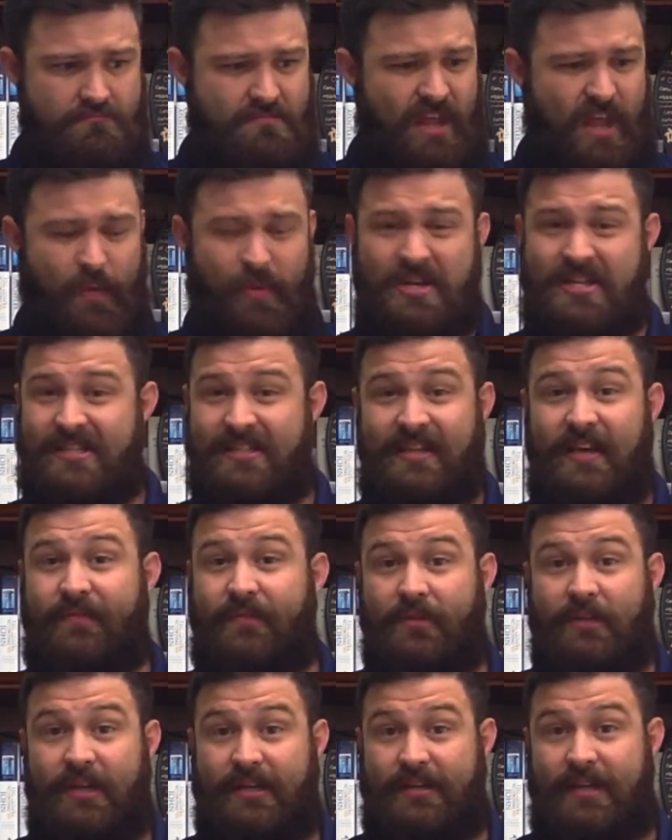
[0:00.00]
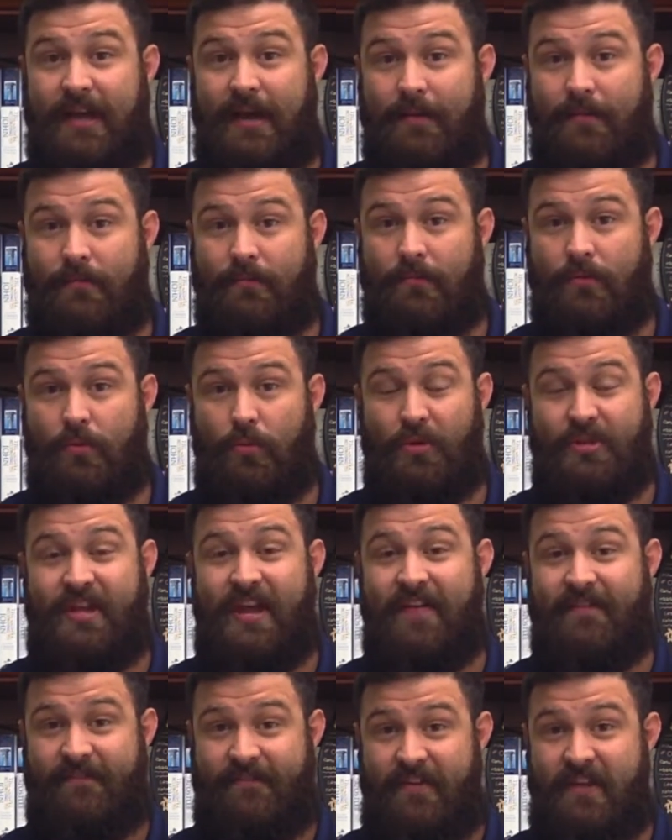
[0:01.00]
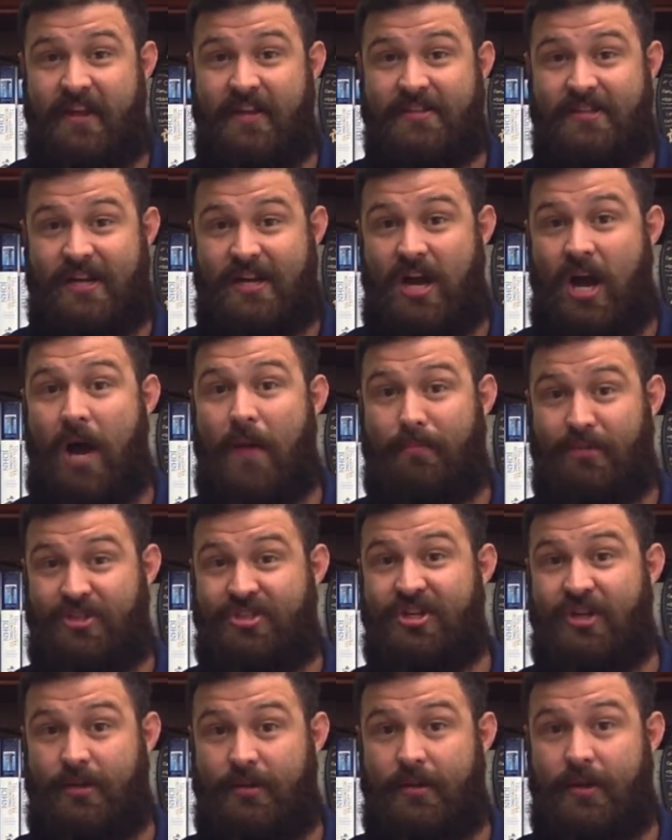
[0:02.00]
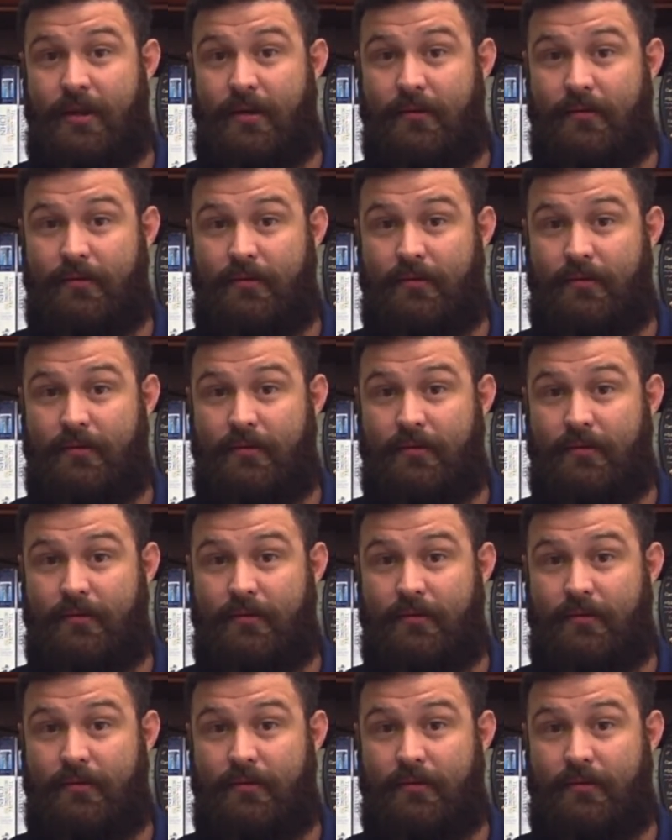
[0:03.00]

and we just left it like that. Would that fence accomplish anything?